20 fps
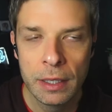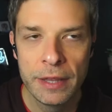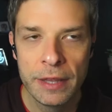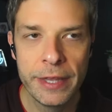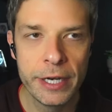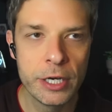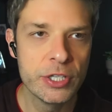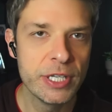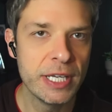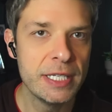
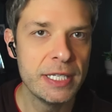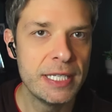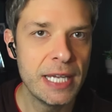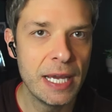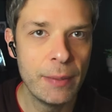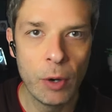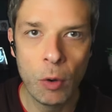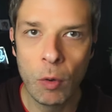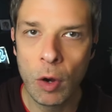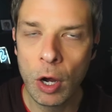There's a
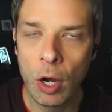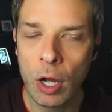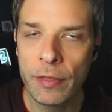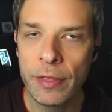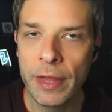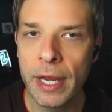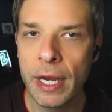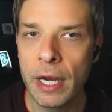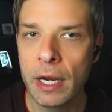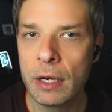demo on
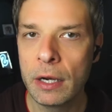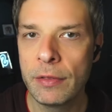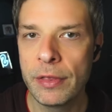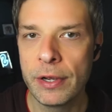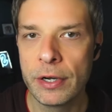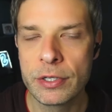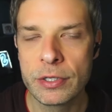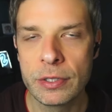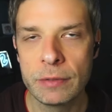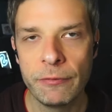there.
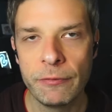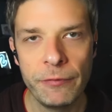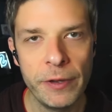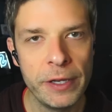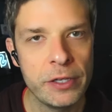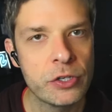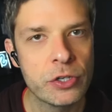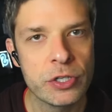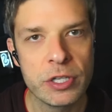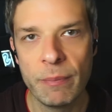There's
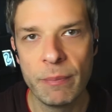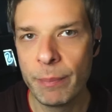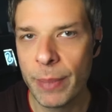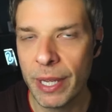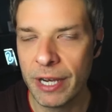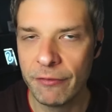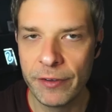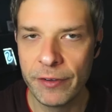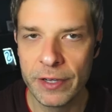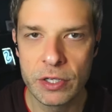features and
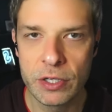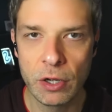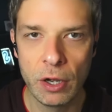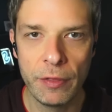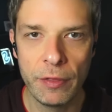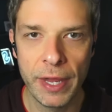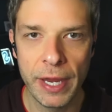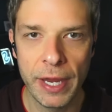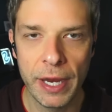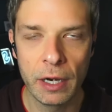benefits
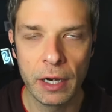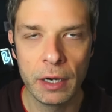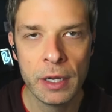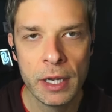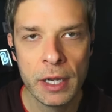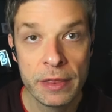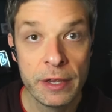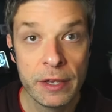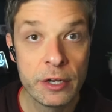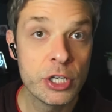on there.
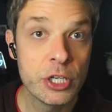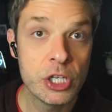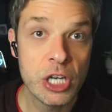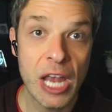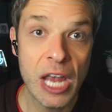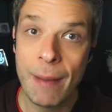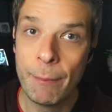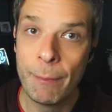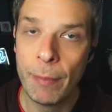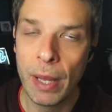There's a
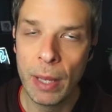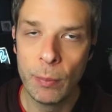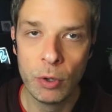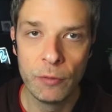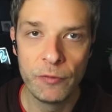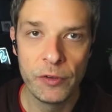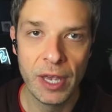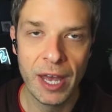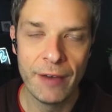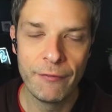chat bubble
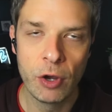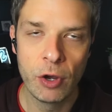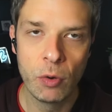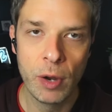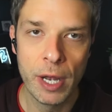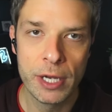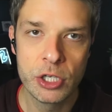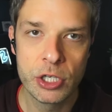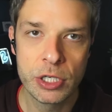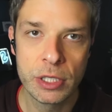if you have
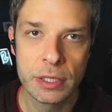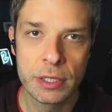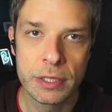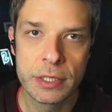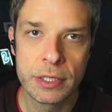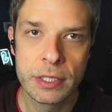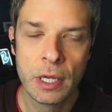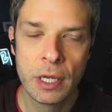questions.